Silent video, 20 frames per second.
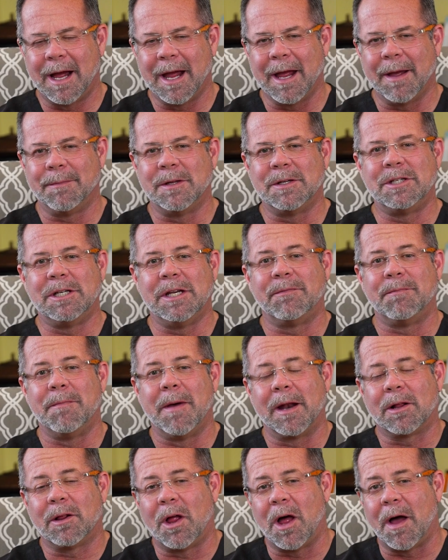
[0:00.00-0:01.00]
I am the Chief
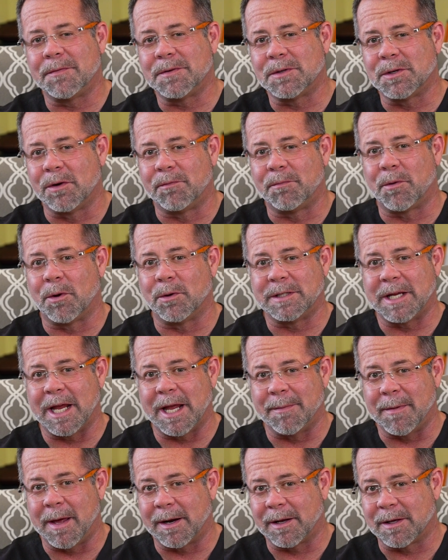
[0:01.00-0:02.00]
Medical Officer of
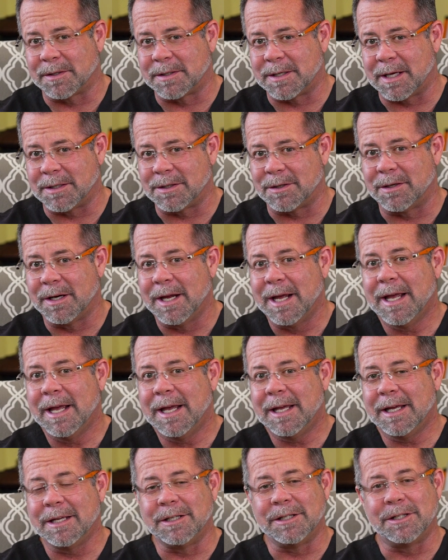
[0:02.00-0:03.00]
Protea Medical Center
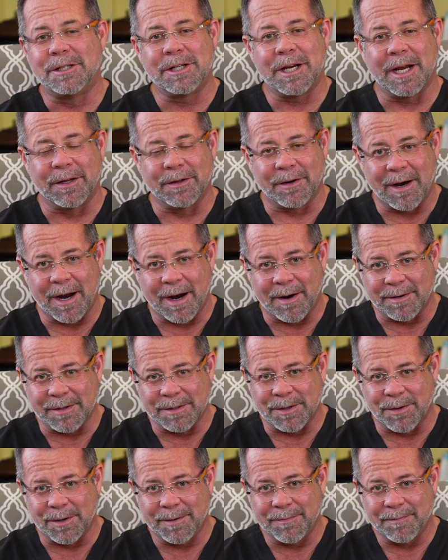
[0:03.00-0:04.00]
in Chandler,
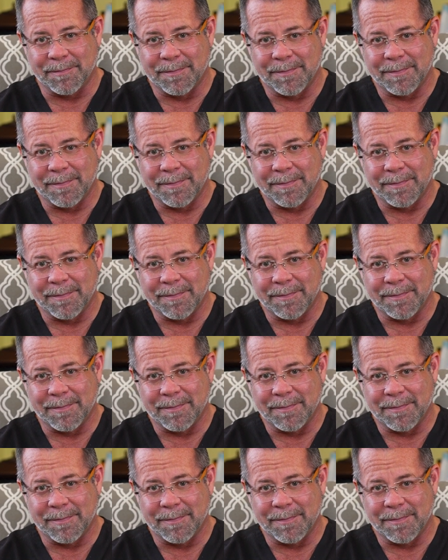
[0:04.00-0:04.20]
Arizona.